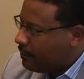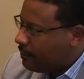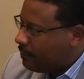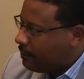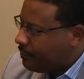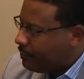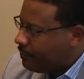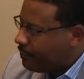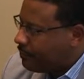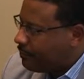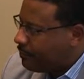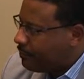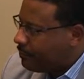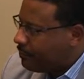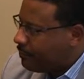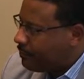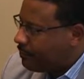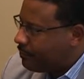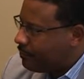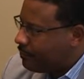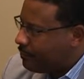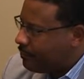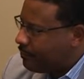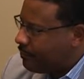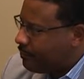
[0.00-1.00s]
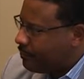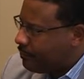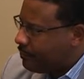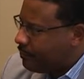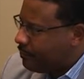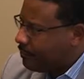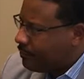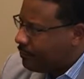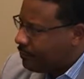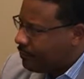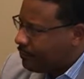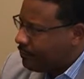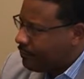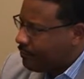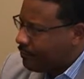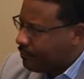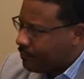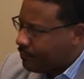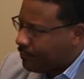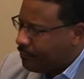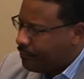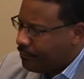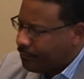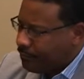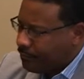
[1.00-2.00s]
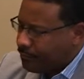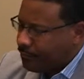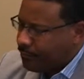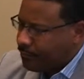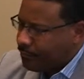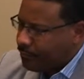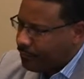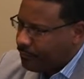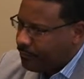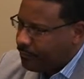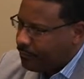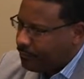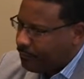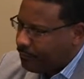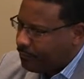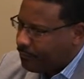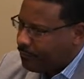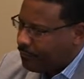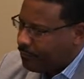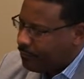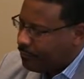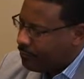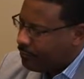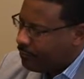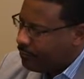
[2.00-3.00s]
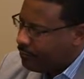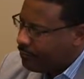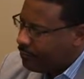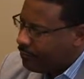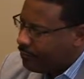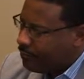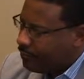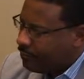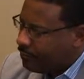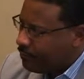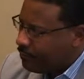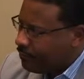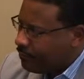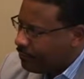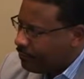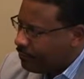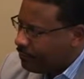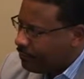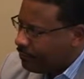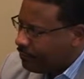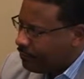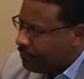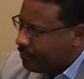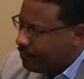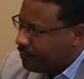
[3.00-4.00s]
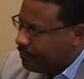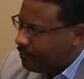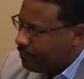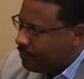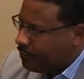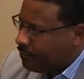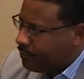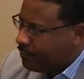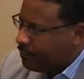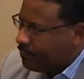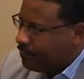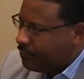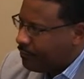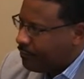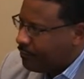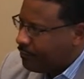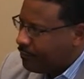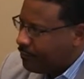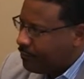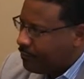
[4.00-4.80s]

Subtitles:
(silent)